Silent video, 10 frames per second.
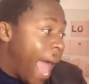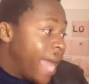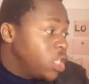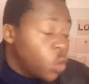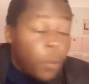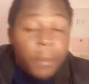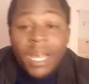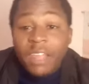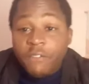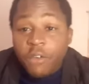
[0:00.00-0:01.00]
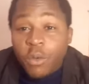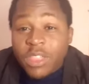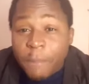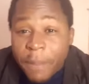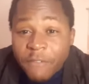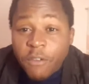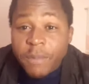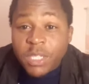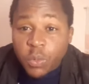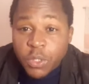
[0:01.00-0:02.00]
I do believe with the
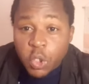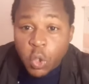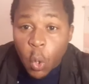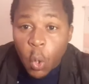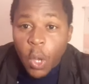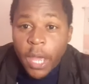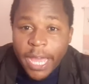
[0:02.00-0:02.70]
performance we saw,